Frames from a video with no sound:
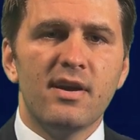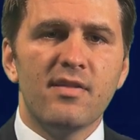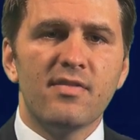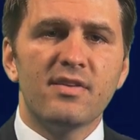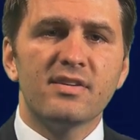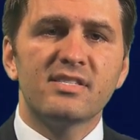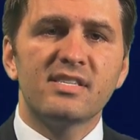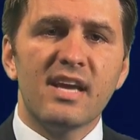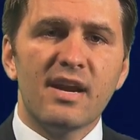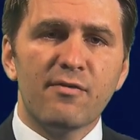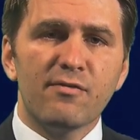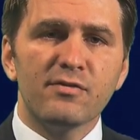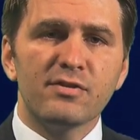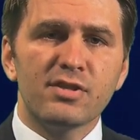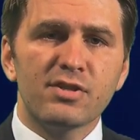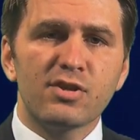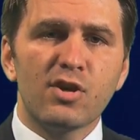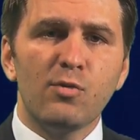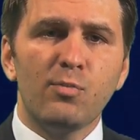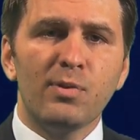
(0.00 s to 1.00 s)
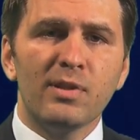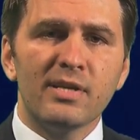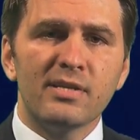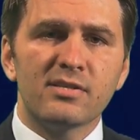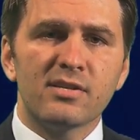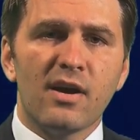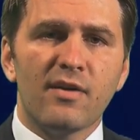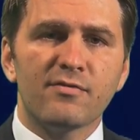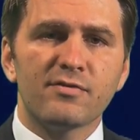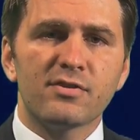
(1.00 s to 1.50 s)
the San Francisco
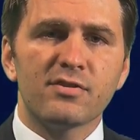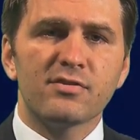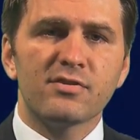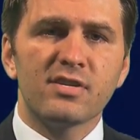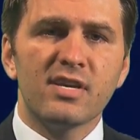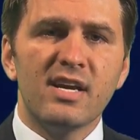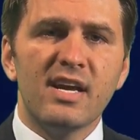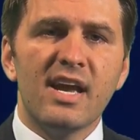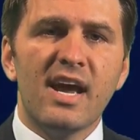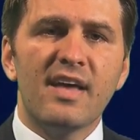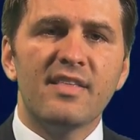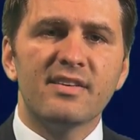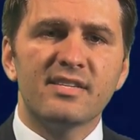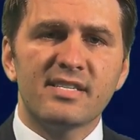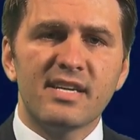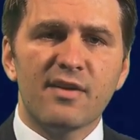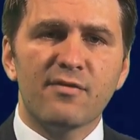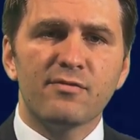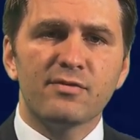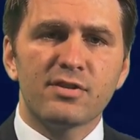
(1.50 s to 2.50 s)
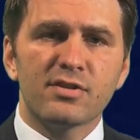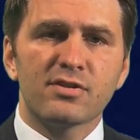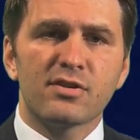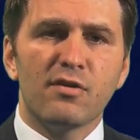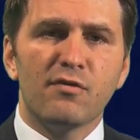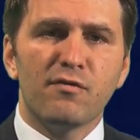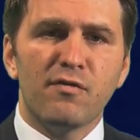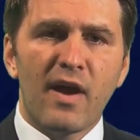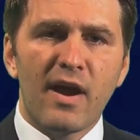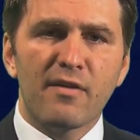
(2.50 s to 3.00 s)
Police Officers and the San
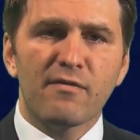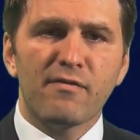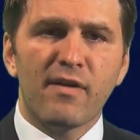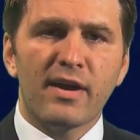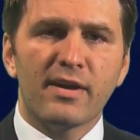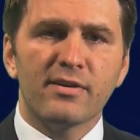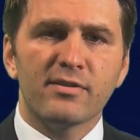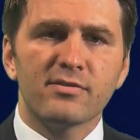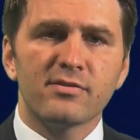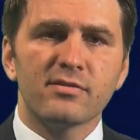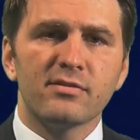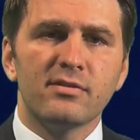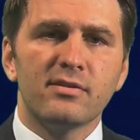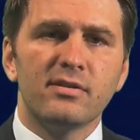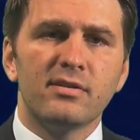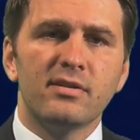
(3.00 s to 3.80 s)
Francisco Firefighters.